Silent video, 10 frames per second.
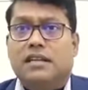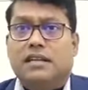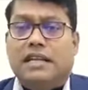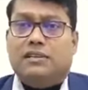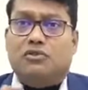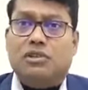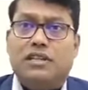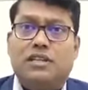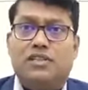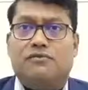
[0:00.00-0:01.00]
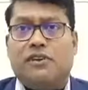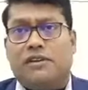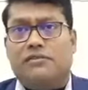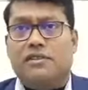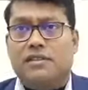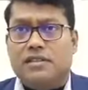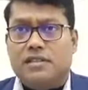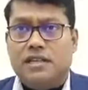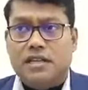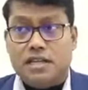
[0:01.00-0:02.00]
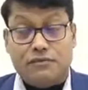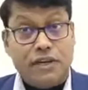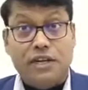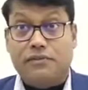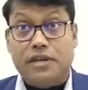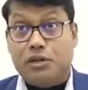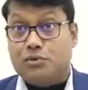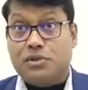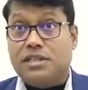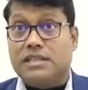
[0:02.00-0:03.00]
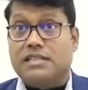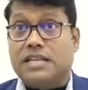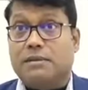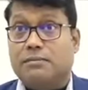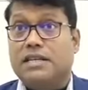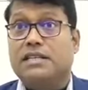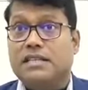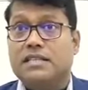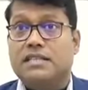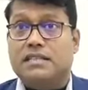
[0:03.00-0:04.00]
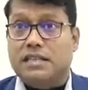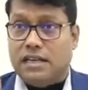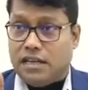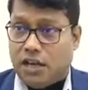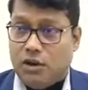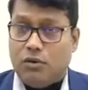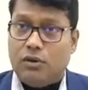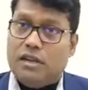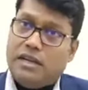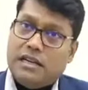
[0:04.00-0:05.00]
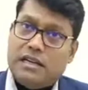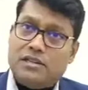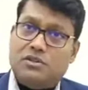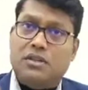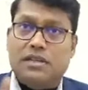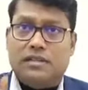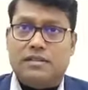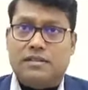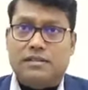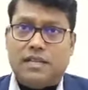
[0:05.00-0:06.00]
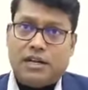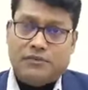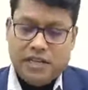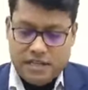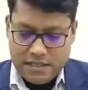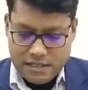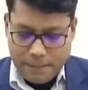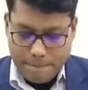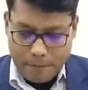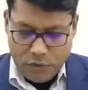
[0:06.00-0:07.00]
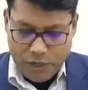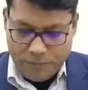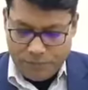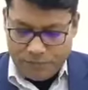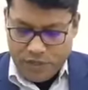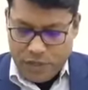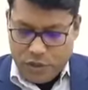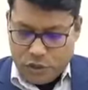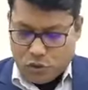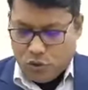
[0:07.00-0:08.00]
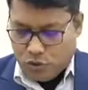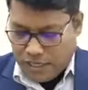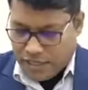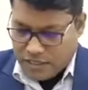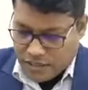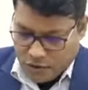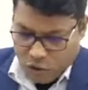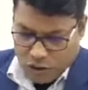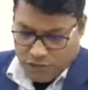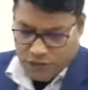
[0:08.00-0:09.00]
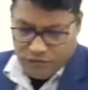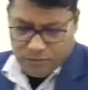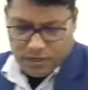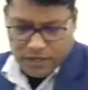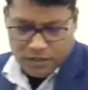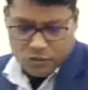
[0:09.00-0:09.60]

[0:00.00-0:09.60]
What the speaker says: like the 3 years or 5 years, it's very difficult to say this time. But yes, till now, it's a 3 years that we can say. Okay. So right, 12 5-year plan,